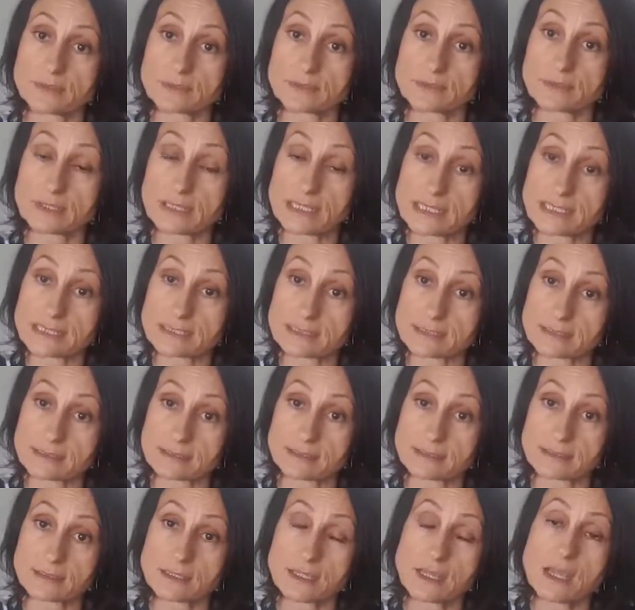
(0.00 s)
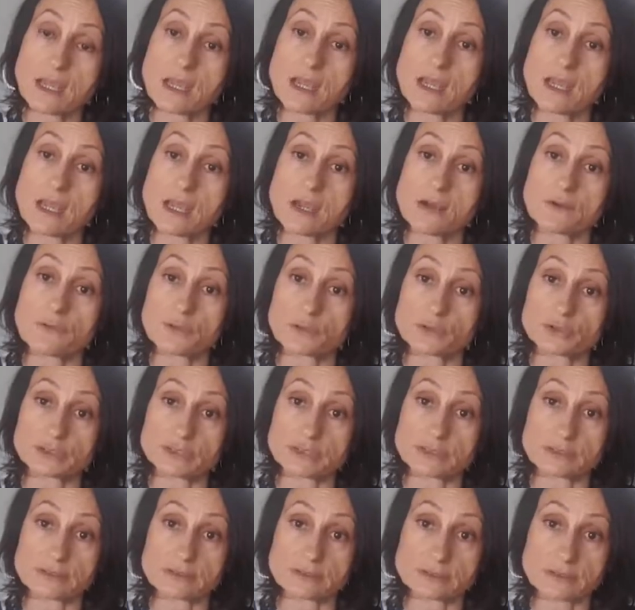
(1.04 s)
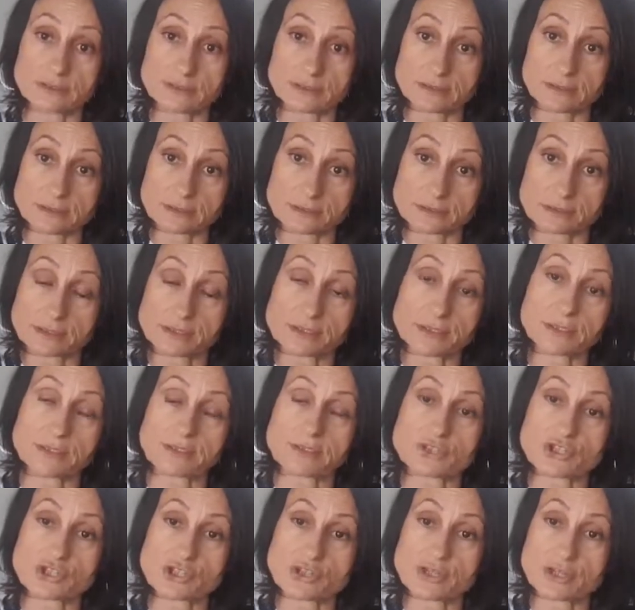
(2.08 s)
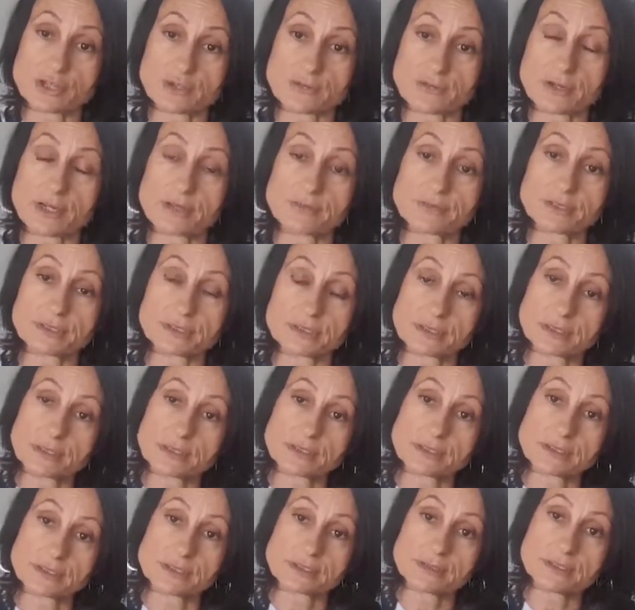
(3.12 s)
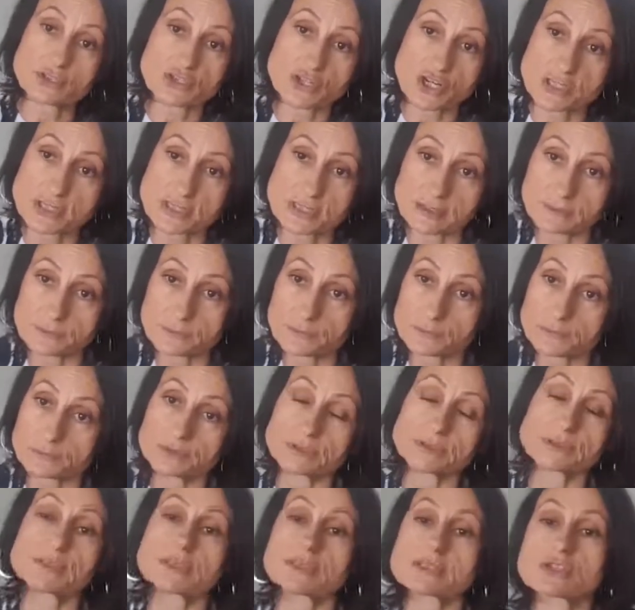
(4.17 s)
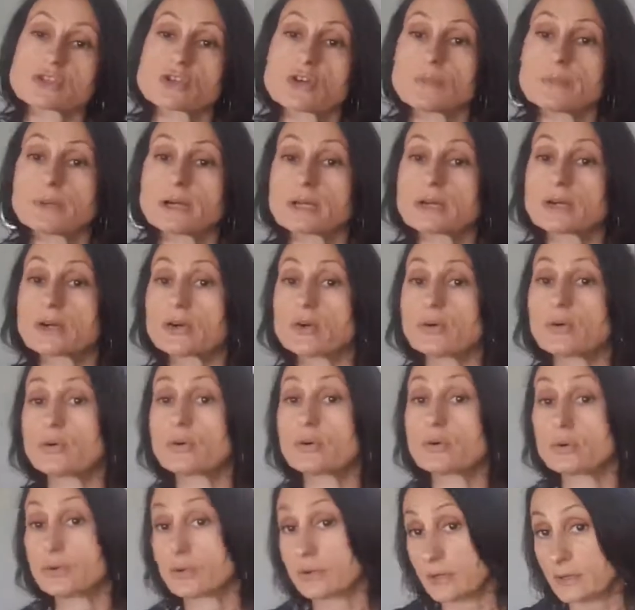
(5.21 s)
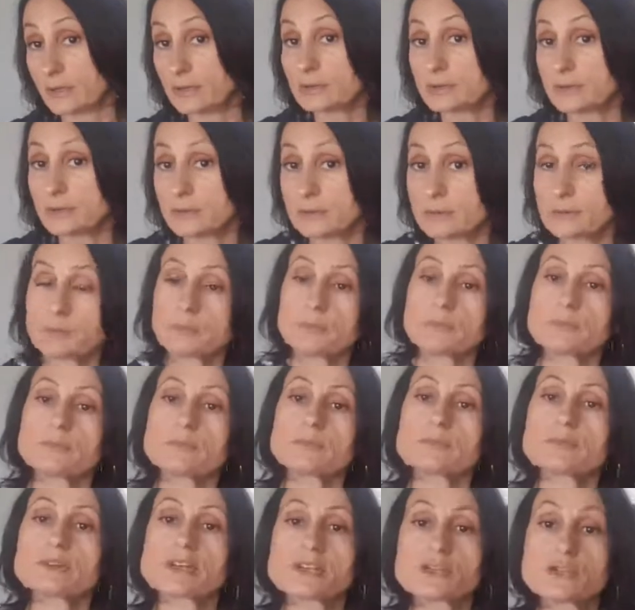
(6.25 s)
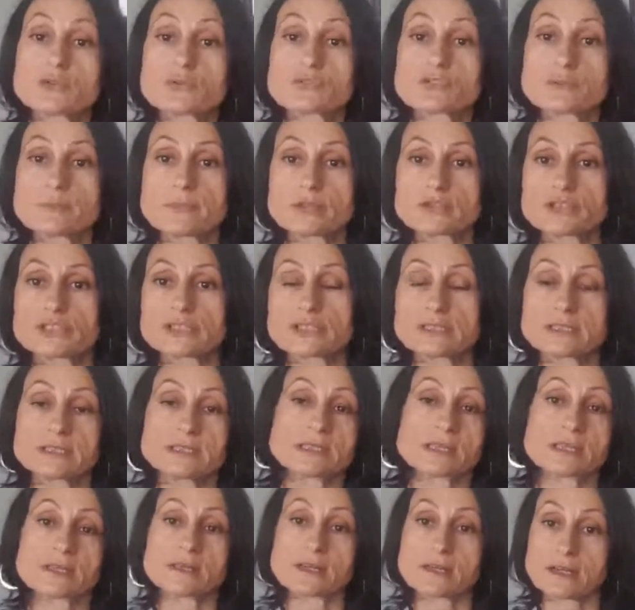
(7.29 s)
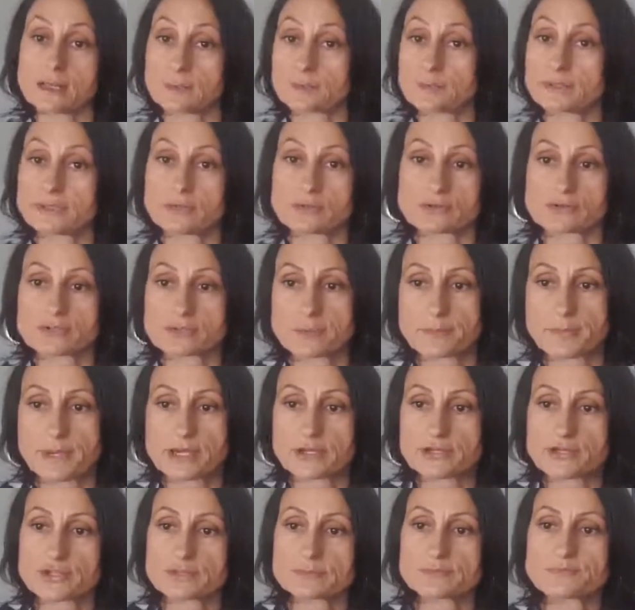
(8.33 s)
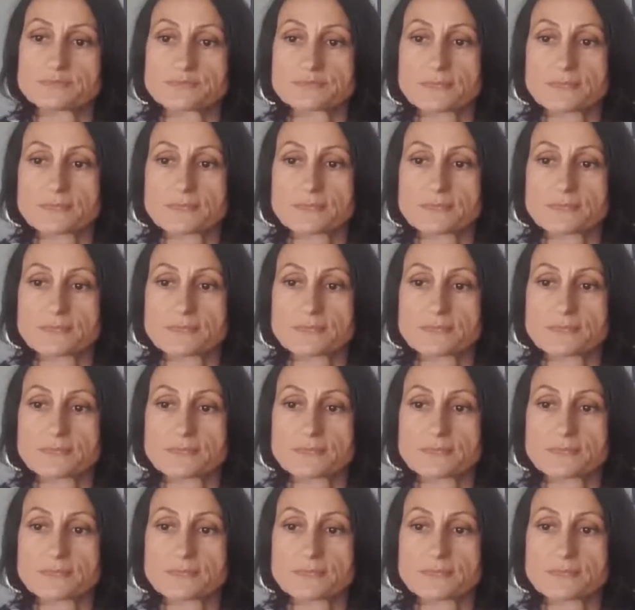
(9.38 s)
released for the turning around and digesting food in the stomach, or reduced motility can end up in constipation.